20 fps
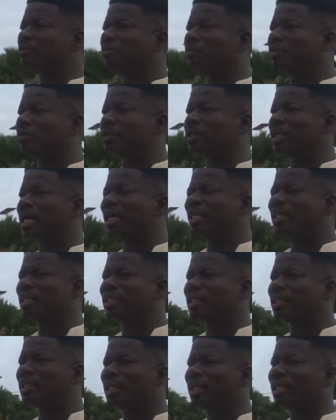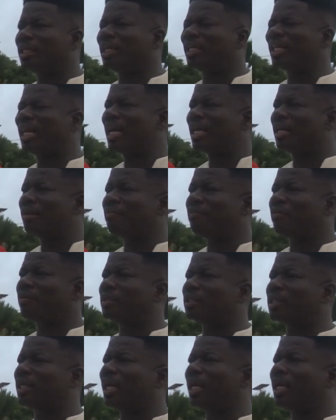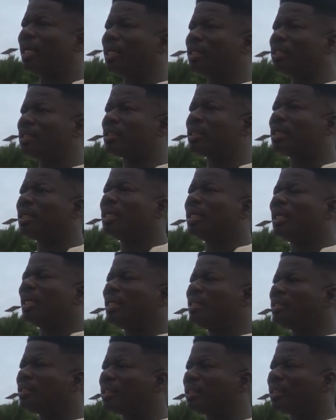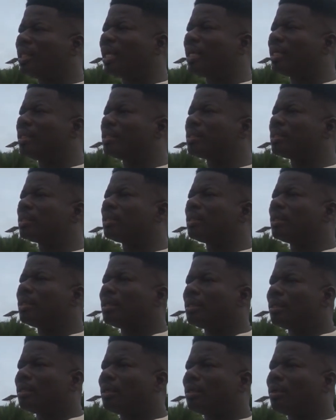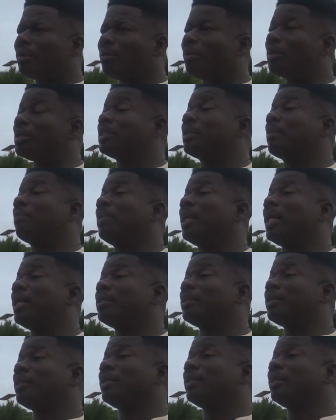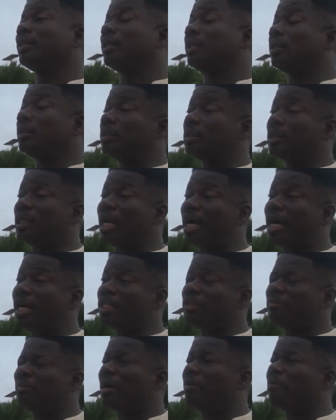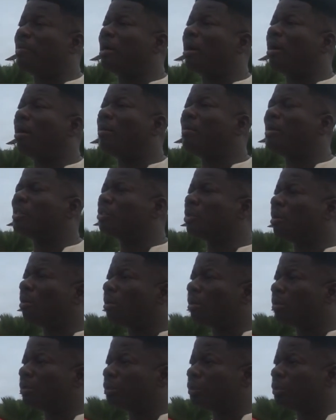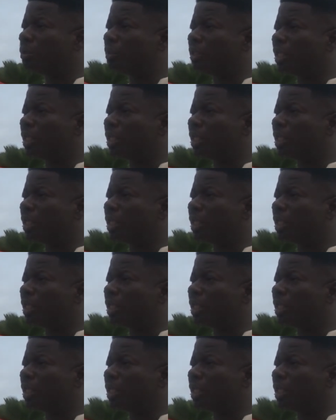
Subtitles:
feel that indeed the 1948 incidents was a blessing in disguise, but we always don't want to use